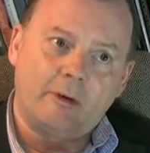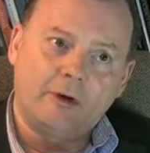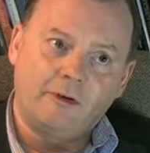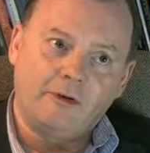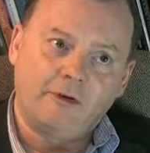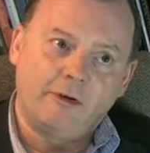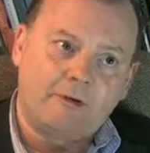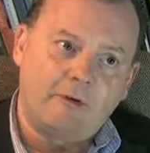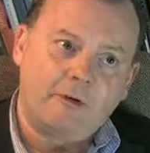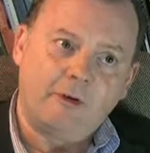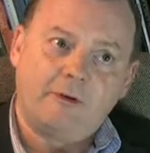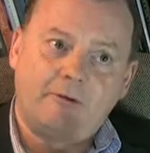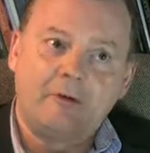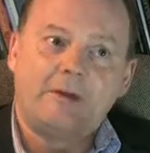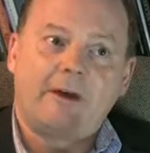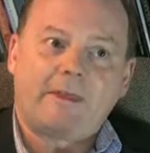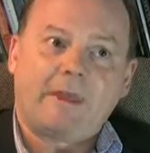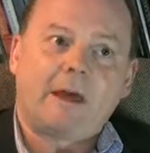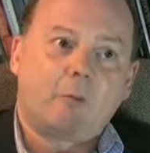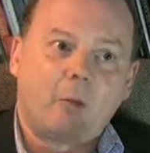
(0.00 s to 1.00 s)
Because if you
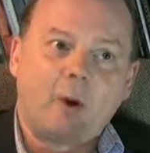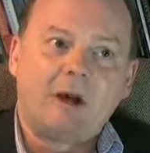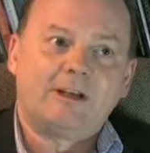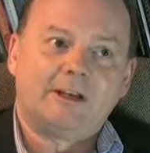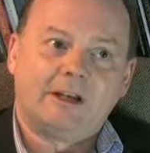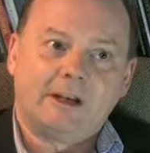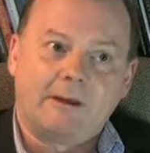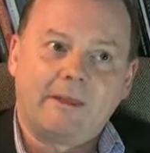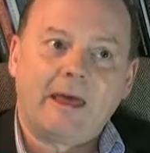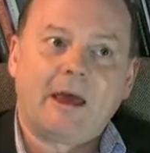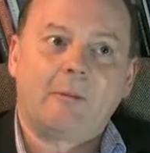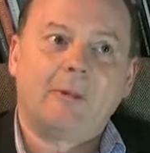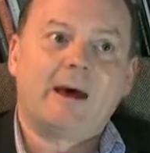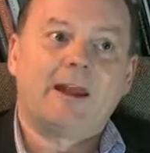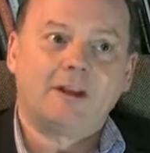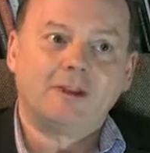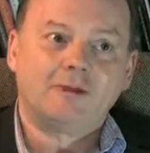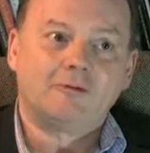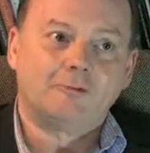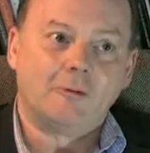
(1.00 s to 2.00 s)
get that weighting and that
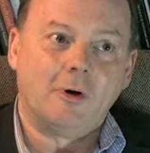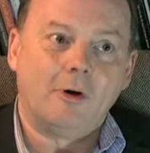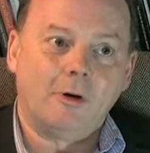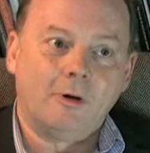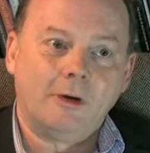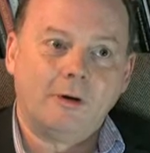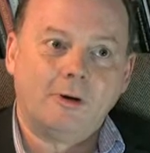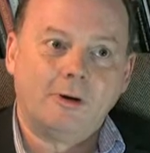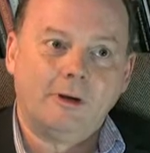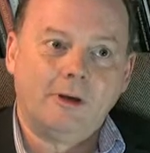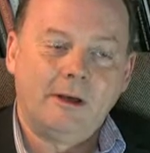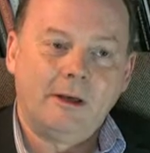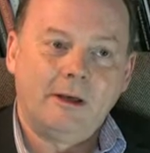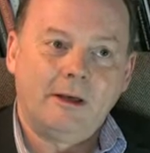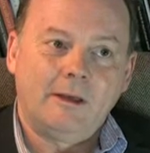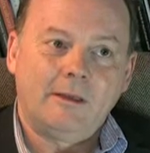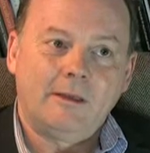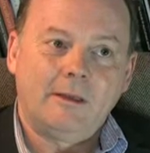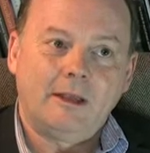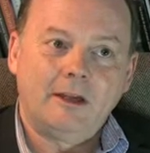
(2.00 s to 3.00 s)
balance wrong,
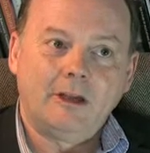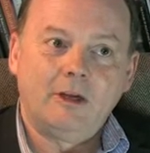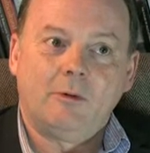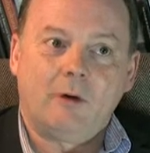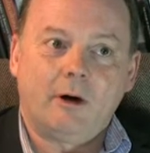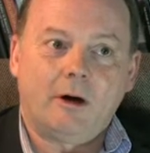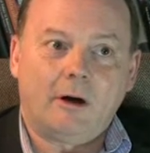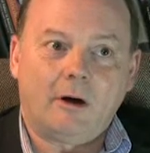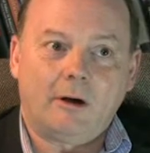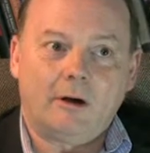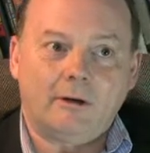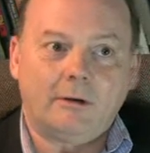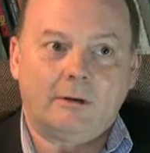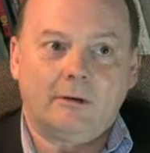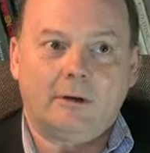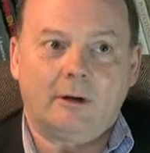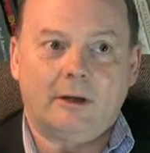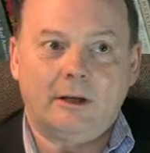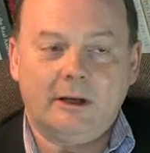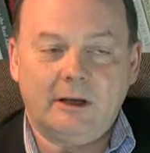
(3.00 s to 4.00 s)
then you are
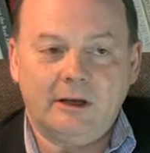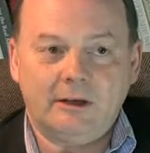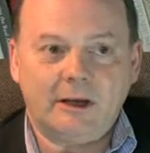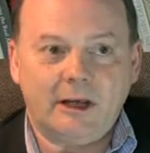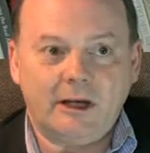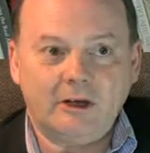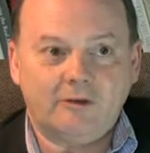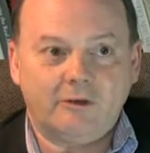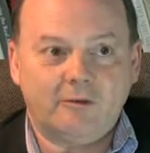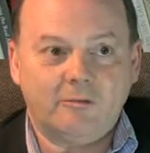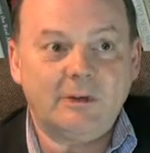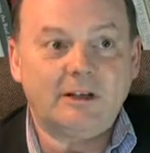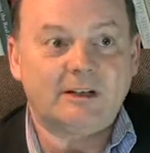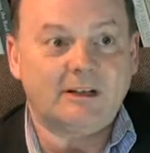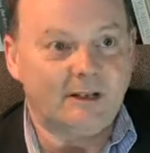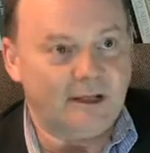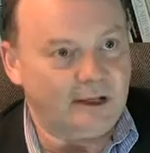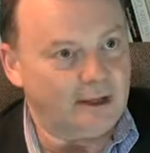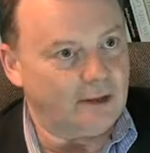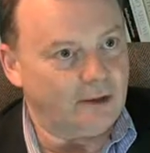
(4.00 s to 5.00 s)
in danger of
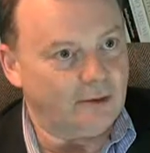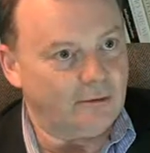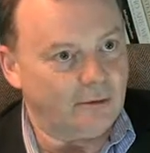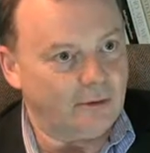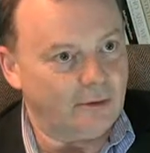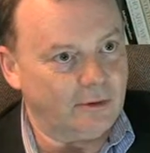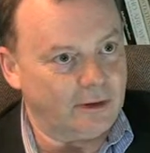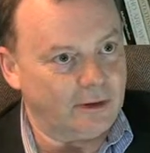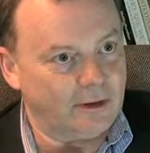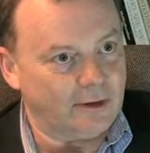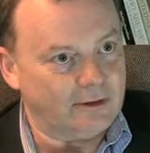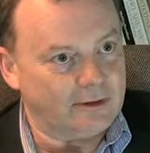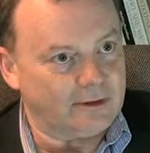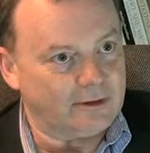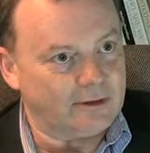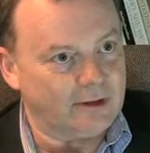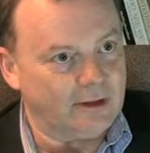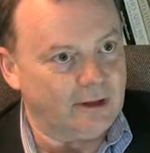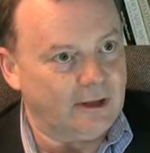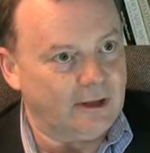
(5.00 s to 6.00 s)
misleading your audience.